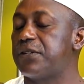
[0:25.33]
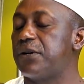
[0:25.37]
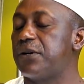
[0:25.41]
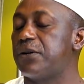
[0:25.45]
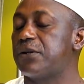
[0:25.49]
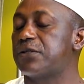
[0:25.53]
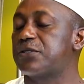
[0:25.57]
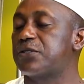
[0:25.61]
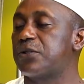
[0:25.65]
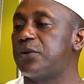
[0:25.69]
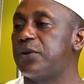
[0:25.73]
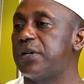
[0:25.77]

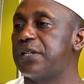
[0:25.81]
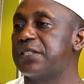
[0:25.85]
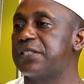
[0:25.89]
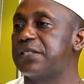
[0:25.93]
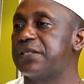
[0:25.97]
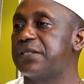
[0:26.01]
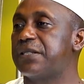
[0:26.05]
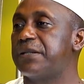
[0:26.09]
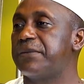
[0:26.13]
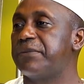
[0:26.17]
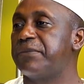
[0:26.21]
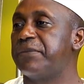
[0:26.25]
also
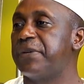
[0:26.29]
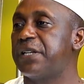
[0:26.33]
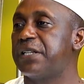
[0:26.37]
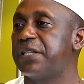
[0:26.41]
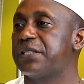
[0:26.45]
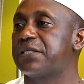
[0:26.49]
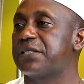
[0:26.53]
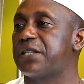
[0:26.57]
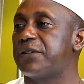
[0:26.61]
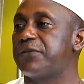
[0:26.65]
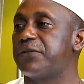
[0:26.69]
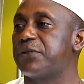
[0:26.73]
as
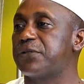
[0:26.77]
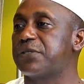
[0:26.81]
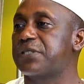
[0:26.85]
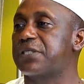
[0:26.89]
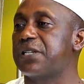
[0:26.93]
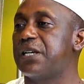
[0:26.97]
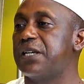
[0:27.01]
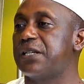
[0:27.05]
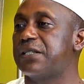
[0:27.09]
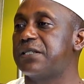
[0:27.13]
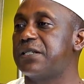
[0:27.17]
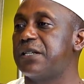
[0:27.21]
Minister for
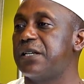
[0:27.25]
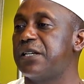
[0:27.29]
State